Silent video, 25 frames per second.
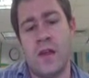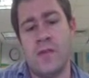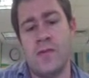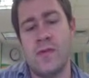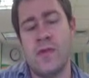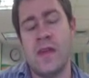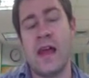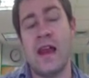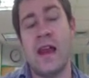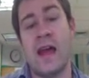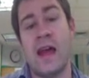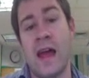
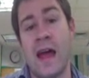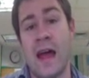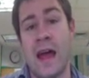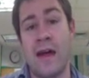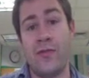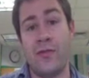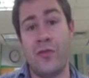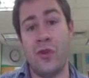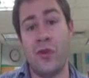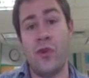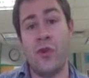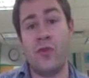Then I
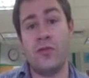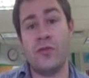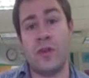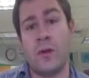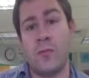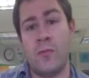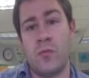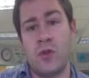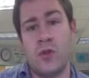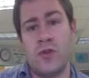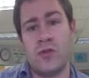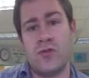add the whole
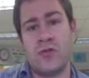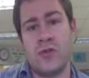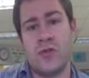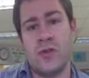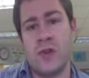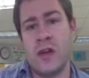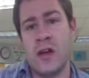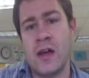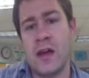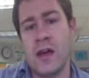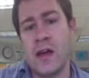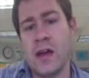numbers.
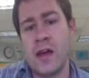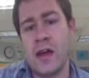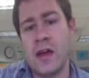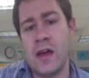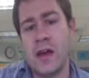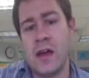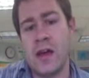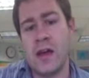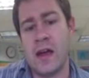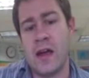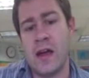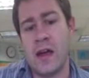
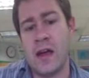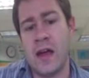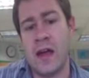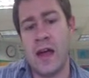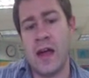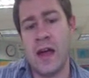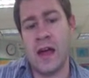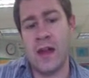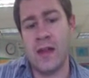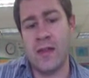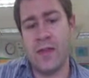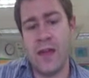
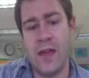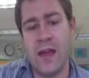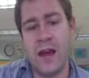And